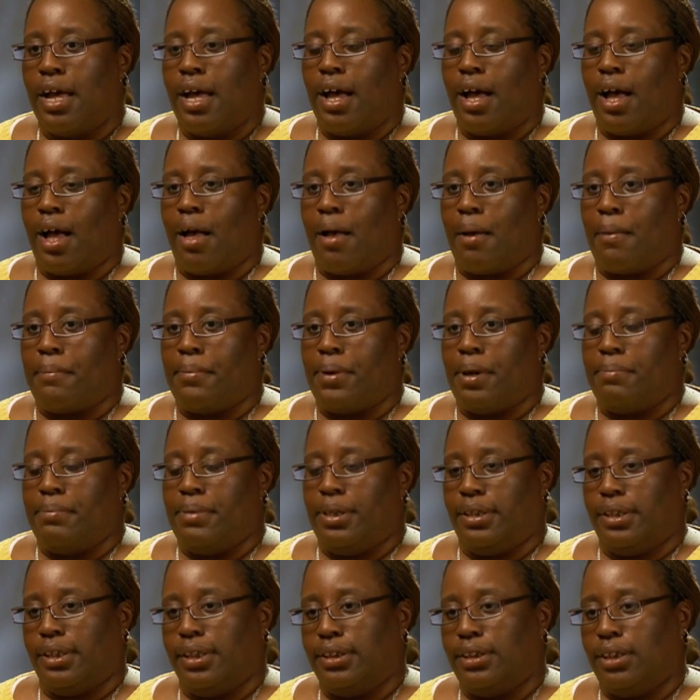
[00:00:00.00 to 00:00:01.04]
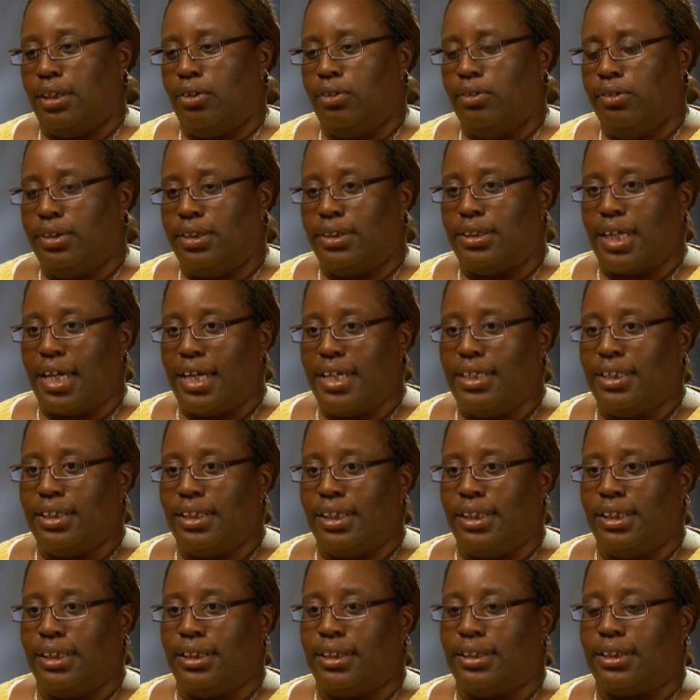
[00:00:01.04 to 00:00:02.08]
But because of who Satan
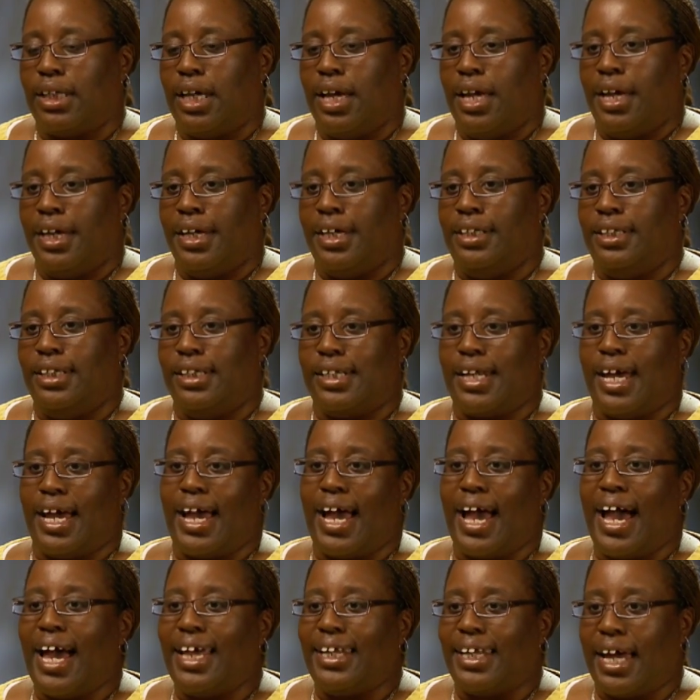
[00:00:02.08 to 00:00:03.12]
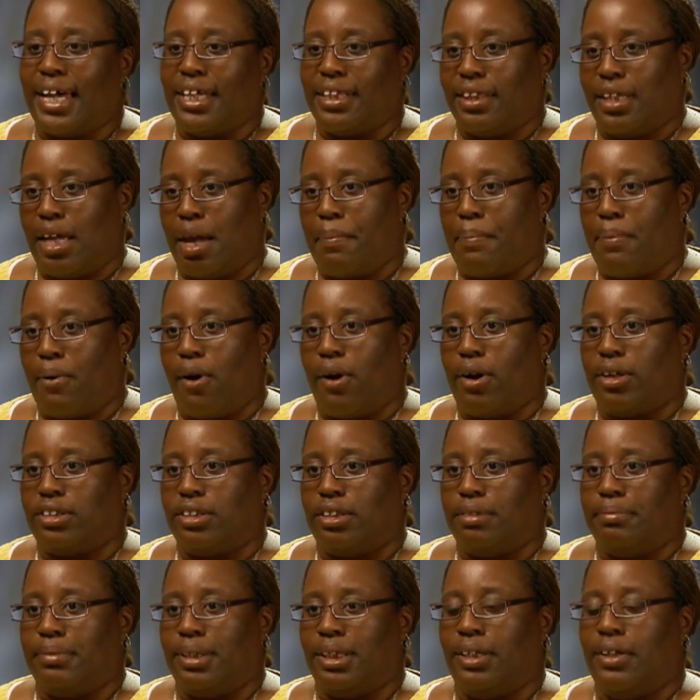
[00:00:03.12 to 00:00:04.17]
is, he did not highlight that part
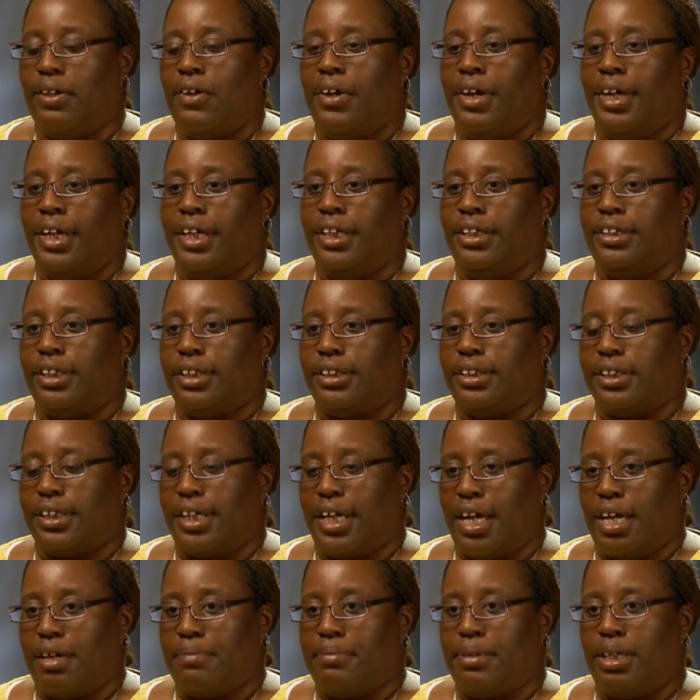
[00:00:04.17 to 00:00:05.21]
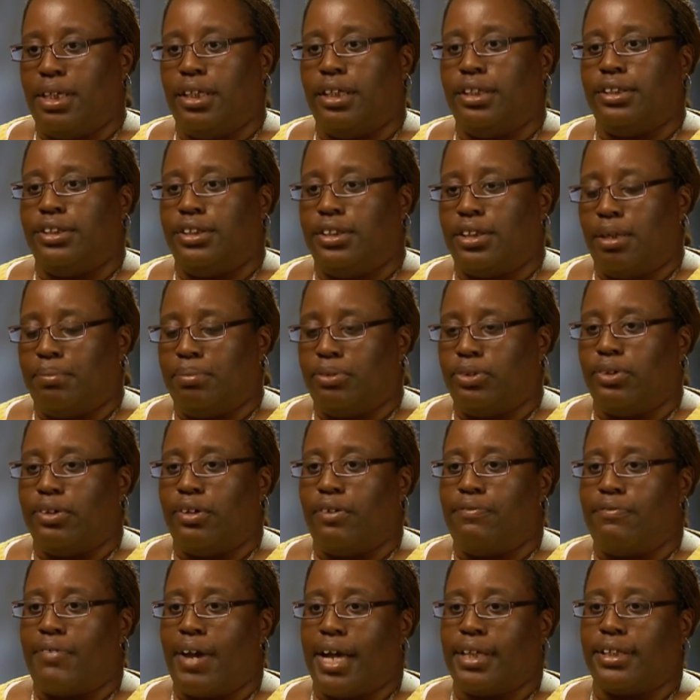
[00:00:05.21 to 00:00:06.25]
to me. He just came in and jumped on
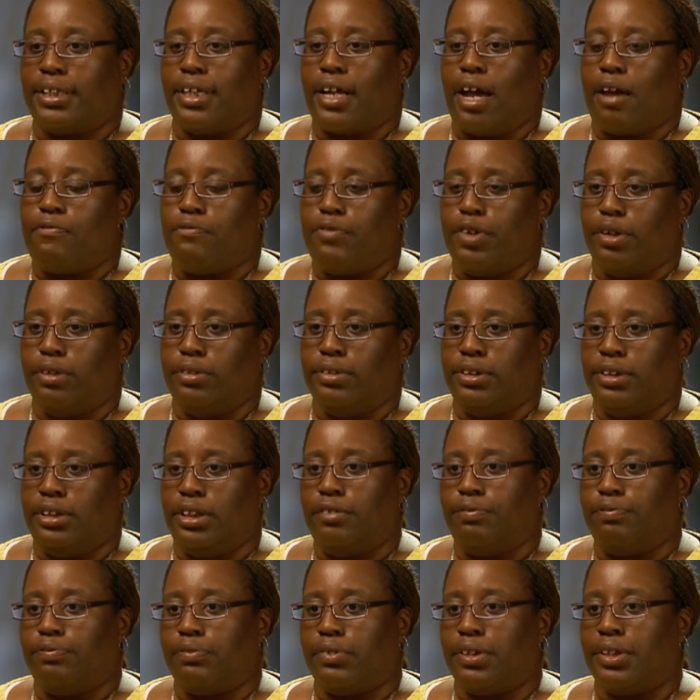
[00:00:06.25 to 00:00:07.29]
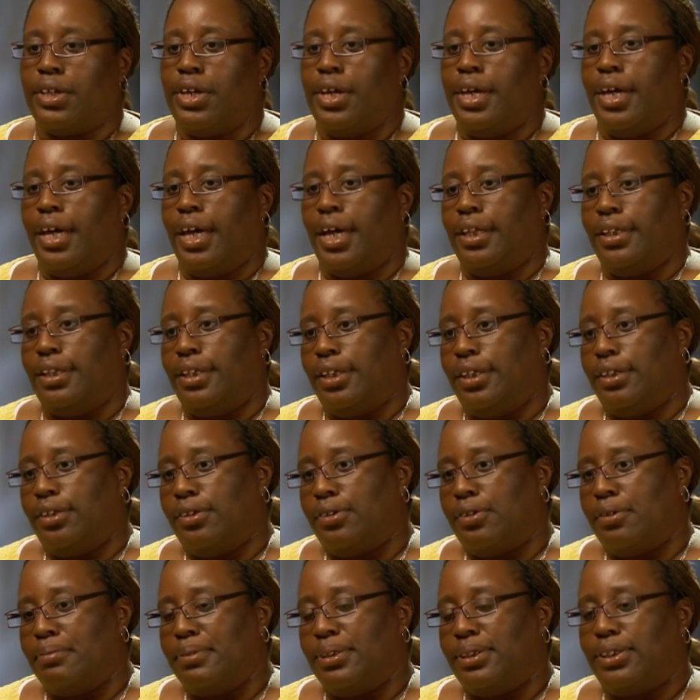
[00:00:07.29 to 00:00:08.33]
the fact that I felt different, and then the
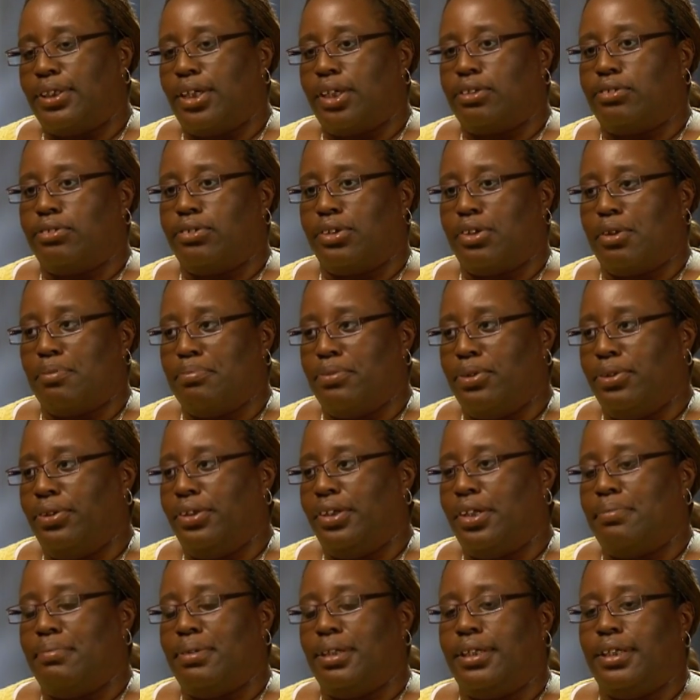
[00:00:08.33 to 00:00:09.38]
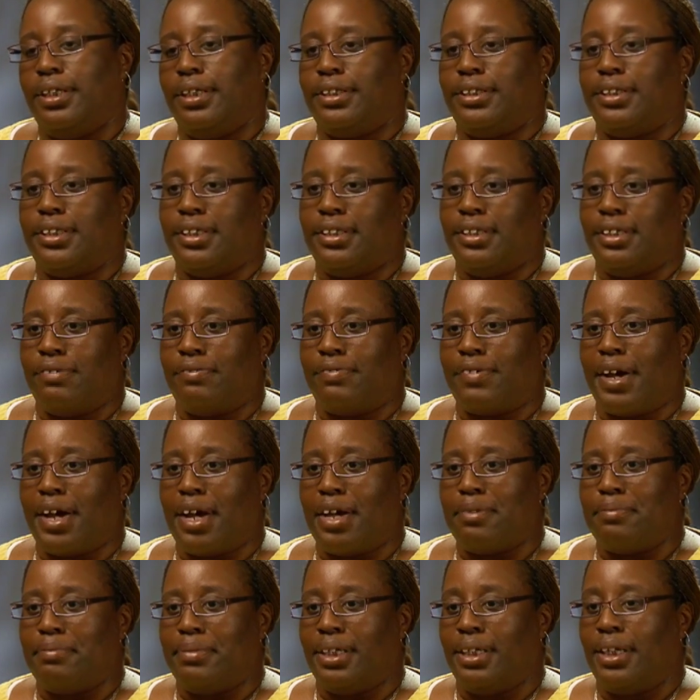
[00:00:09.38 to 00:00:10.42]
homosexual community began to
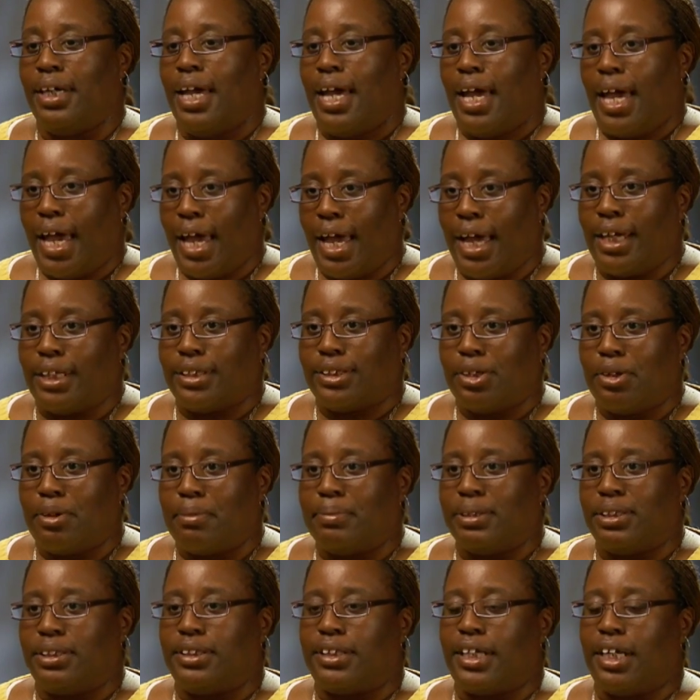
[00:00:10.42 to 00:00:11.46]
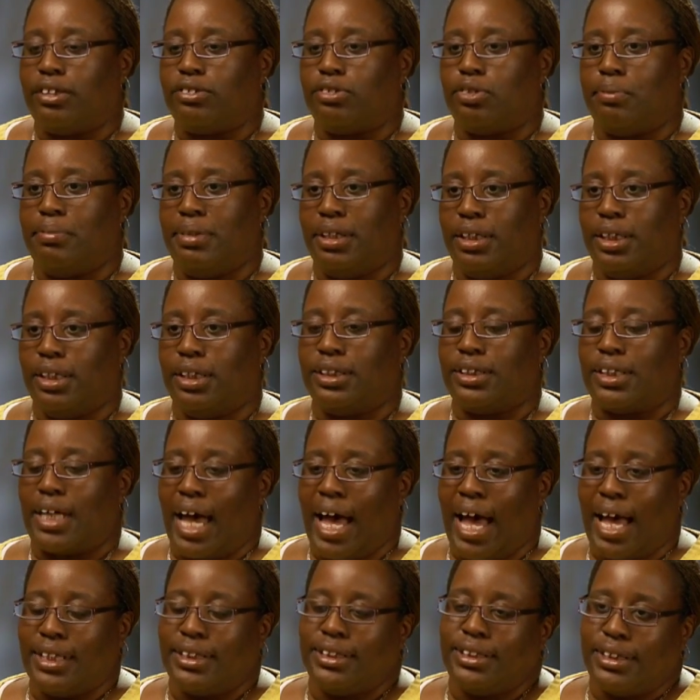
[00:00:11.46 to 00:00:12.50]
define me as homosexual because
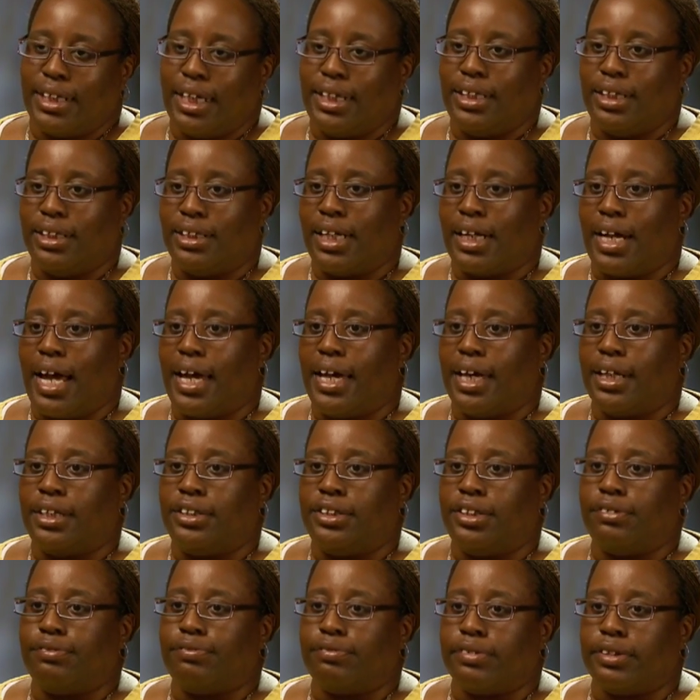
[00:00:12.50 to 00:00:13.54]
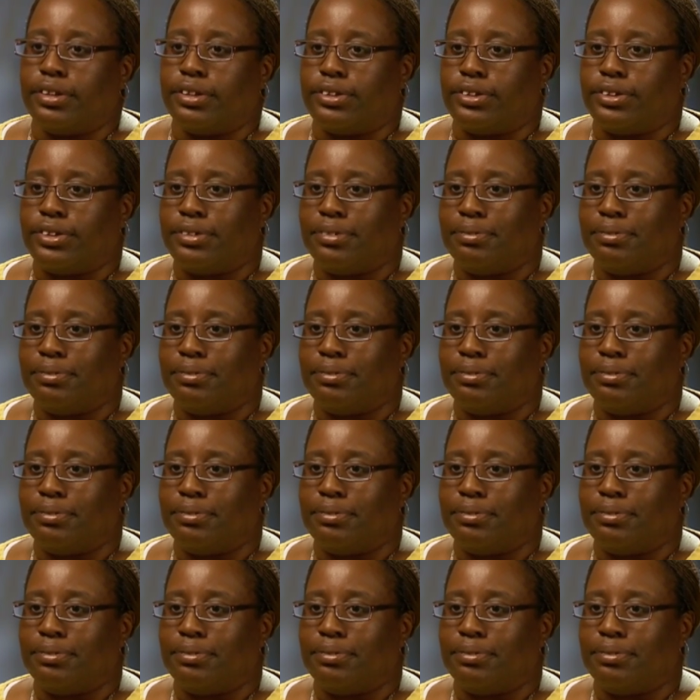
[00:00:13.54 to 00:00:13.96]
I stated that I had a difference.